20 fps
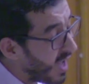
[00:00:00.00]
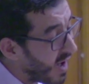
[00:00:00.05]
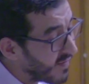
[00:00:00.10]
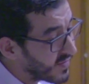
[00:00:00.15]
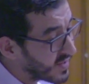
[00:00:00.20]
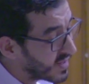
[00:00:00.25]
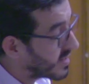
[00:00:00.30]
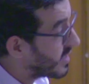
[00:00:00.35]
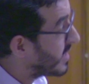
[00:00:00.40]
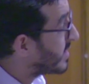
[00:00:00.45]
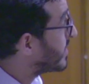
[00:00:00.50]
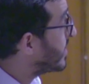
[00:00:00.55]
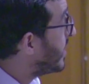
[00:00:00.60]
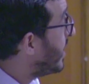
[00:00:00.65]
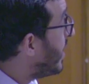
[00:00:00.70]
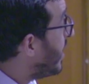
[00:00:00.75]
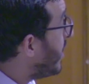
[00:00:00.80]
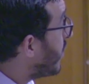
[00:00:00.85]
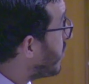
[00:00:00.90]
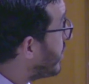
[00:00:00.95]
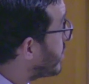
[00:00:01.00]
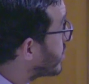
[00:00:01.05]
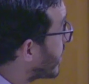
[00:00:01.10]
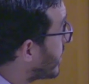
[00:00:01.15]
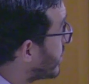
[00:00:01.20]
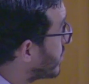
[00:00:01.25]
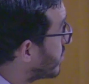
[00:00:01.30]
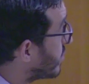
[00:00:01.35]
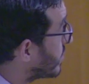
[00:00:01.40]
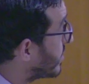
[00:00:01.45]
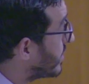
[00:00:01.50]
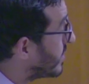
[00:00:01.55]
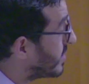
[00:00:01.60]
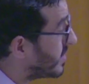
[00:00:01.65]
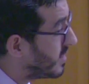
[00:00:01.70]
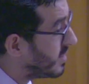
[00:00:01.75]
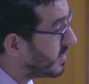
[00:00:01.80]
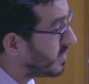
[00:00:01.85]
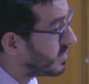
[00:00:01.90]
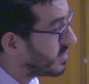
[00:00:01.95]
After that, we'll try to
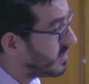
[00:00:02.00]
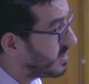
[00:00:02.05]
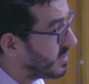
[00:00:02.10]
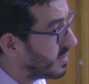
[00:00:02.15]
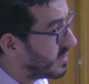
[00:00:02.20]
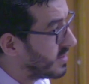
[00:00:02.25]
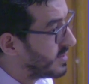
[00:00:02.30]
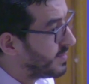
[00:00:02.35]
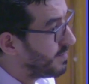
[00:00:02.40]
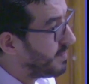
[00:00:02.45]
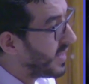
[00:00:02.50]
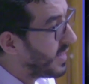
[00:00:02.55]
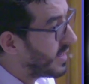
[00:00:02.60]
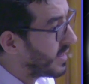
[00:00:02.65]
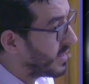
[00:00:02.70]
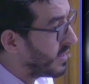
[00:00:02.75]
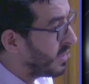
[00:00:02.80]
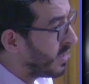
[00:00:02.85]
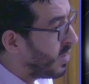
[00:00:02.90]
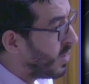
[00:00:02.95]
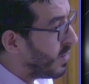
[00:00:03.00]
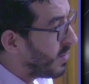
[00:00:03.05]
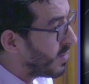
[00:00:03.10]
make